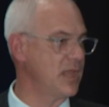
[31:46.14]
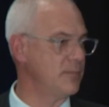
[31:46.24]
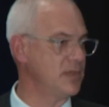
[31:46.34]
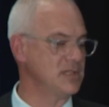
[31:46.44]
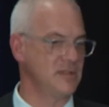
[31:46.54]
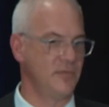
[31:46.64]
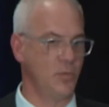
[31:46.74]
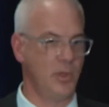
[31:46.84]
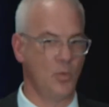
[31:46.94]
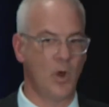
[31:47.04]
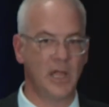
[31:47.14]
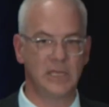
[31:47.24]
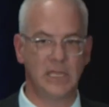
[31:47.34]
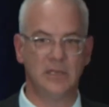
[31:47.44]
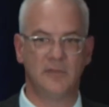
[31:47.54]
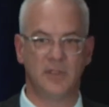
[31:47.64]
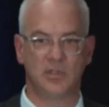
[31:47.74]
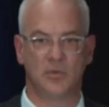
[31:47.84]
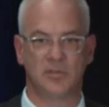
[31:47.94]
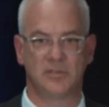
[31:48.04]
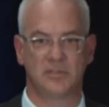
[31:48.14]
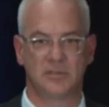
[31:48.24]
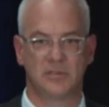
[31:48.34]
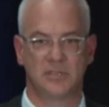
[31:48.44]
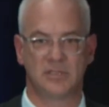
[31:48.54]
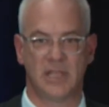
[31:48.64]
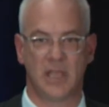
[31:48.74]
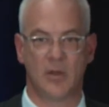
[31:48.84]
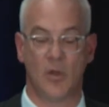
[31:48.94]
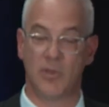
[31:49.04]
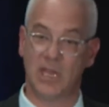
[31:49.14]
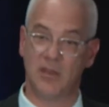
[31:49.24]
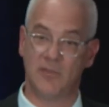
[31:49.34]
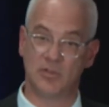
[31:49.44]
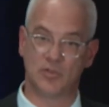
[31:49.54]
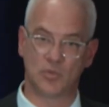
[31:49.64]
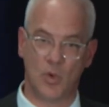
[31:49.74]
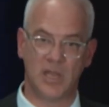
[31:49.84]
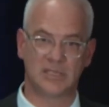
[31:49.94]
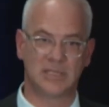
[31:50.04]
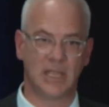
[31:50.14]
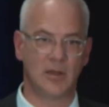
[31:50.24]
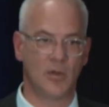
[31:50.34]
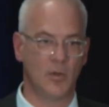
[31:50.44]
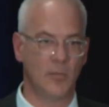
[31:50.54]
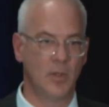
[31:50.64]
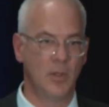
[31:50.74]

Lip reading: Because if we want individuals to stay at home and individuals want to stay at home,